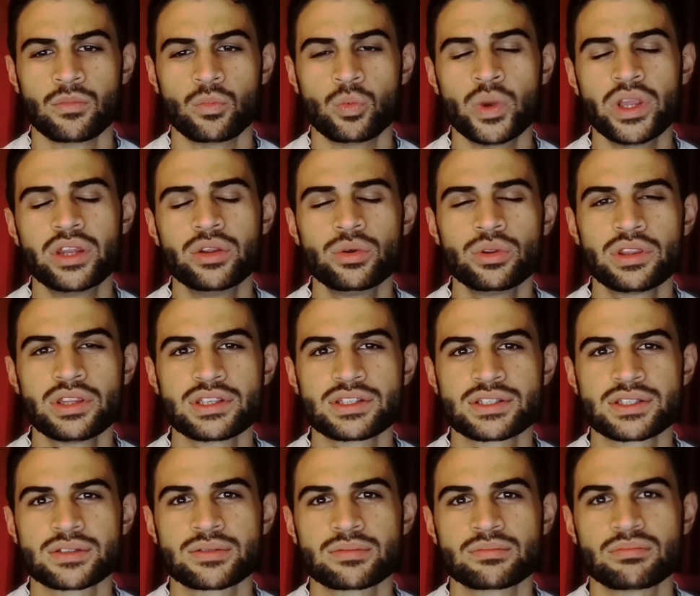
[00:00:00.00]
We do
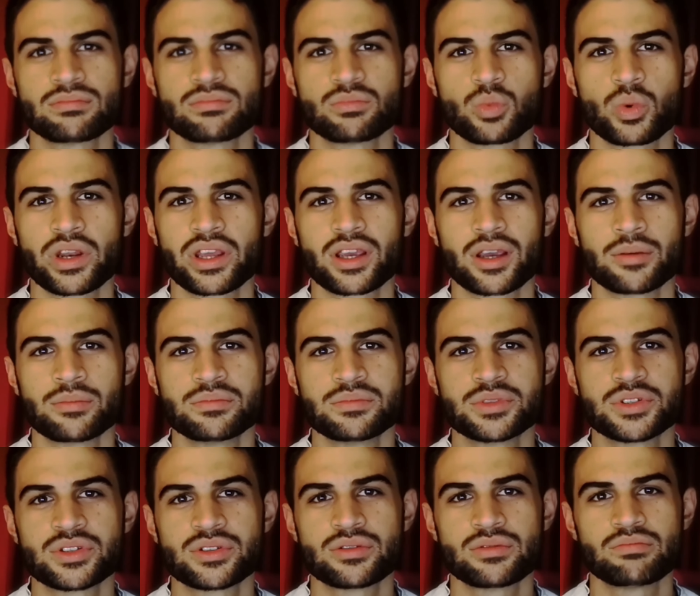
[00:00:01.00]
this when it
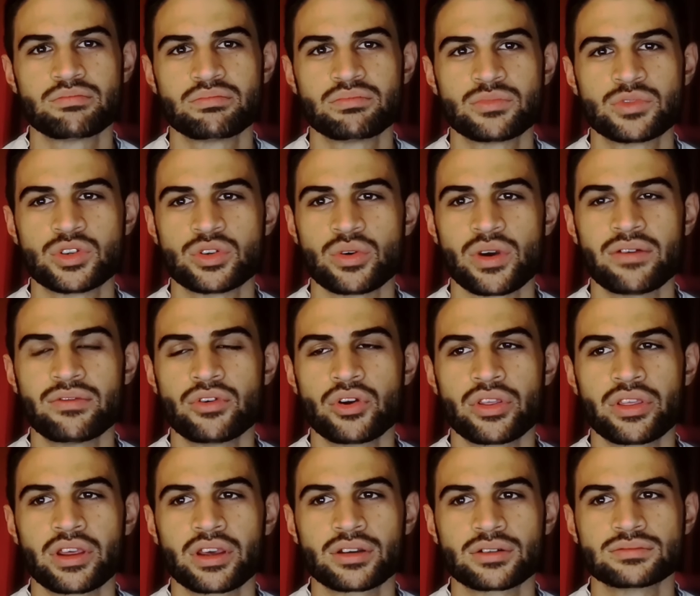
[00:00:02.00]
comes to
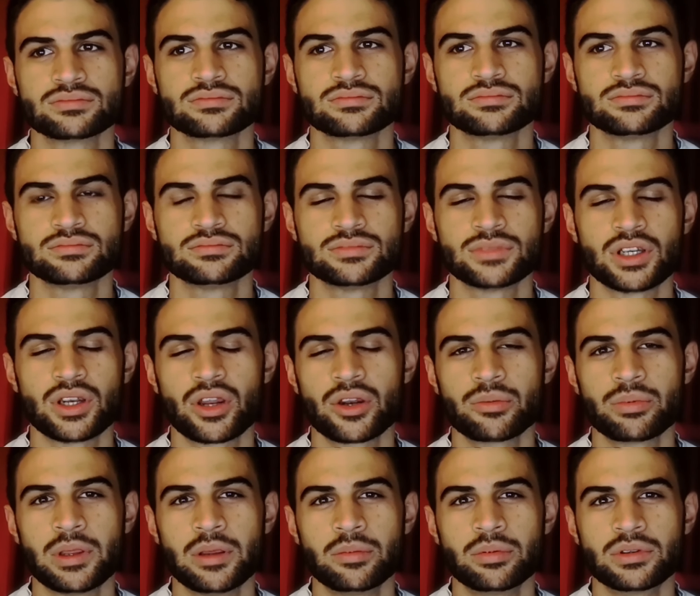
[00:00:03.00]
everything. A lot of
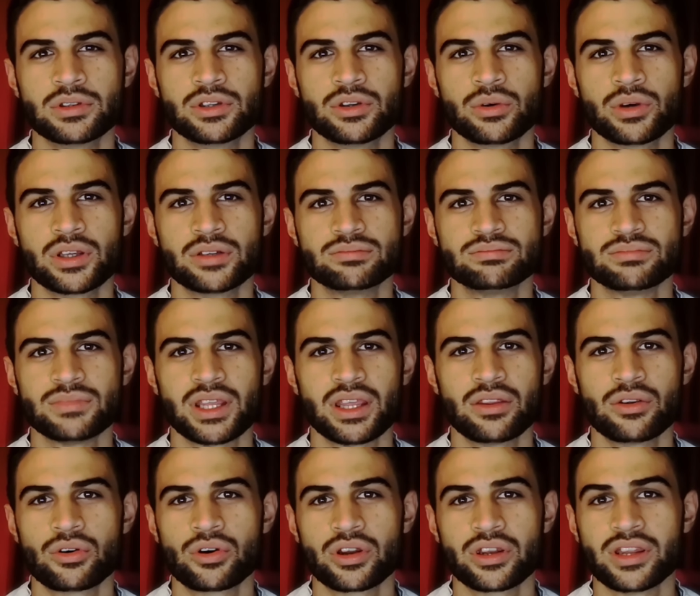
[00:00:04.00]
people do it
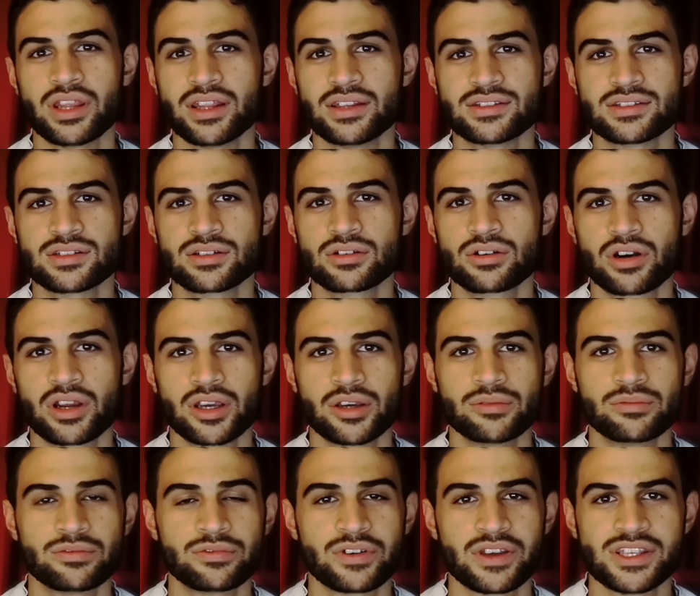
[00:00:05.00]
either on
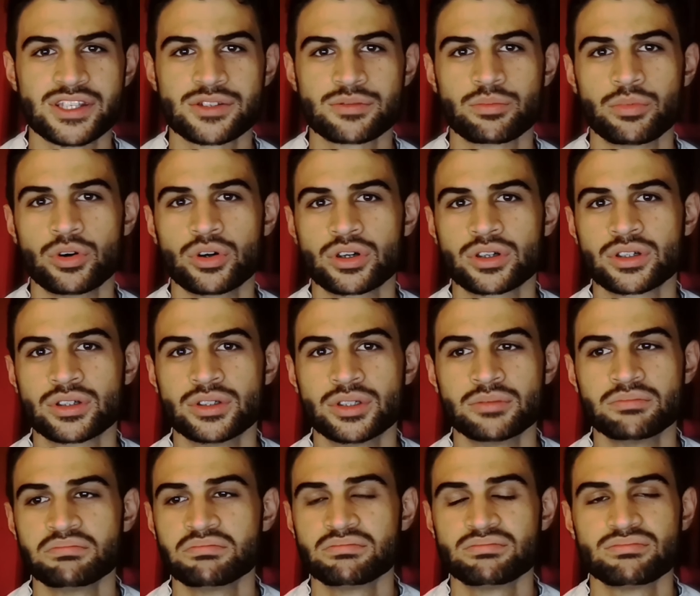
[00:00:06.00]
Instagram, Facebook,
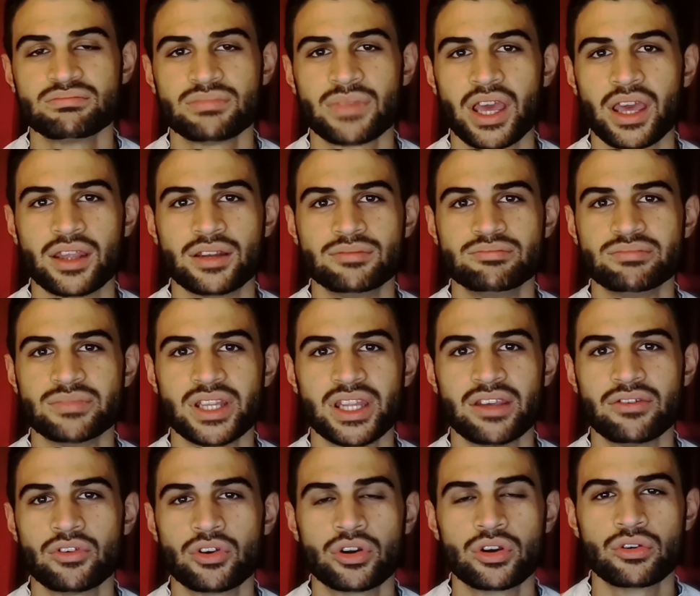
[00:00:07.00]
and
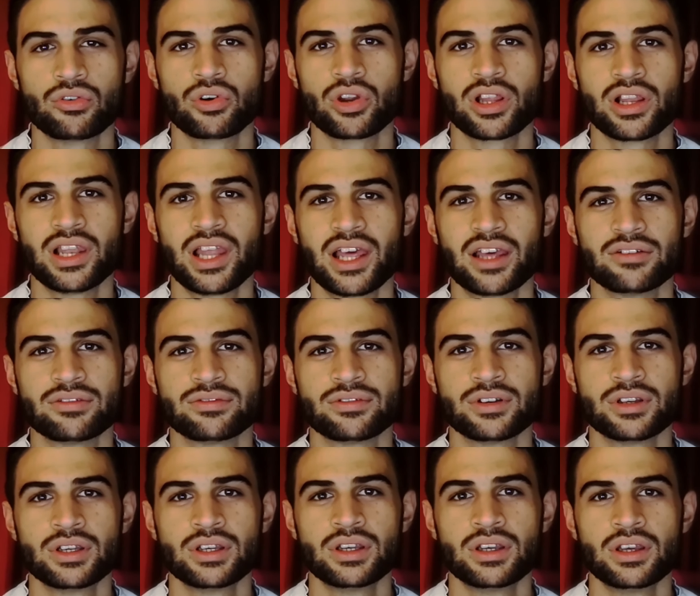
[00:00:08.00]
even in real life.
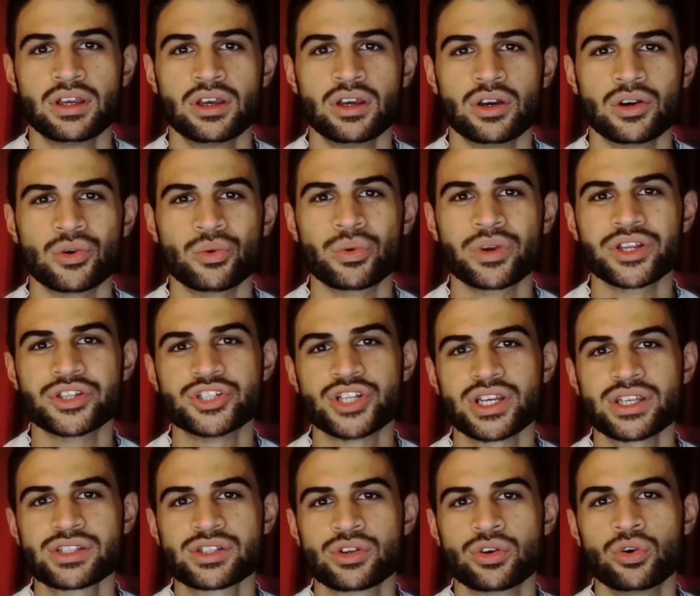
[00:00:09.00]
We
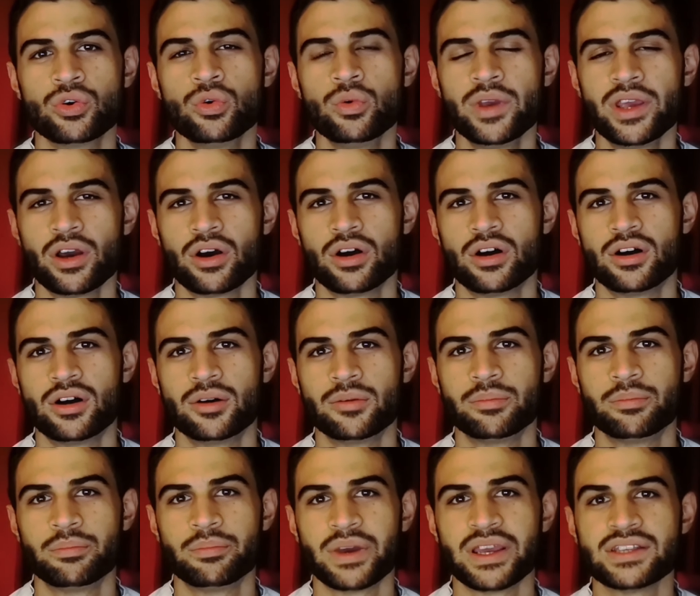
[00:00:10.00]
adjust who we are
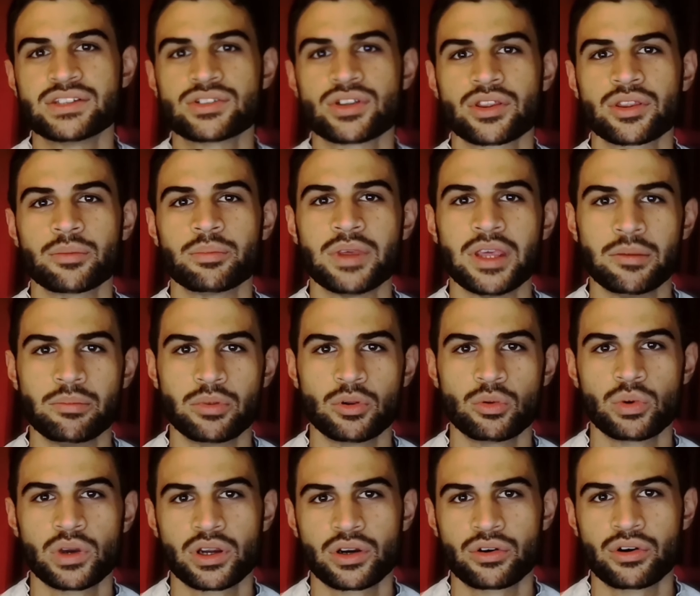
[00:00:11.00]
based on the people
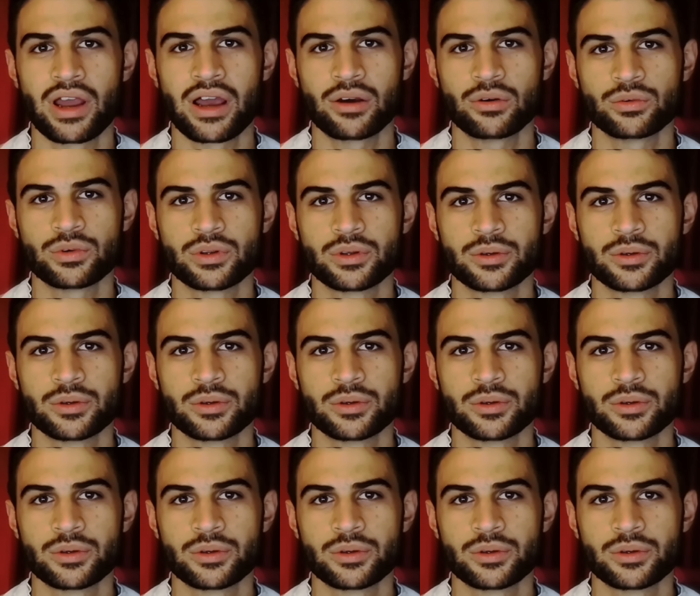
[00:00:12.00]
we're around.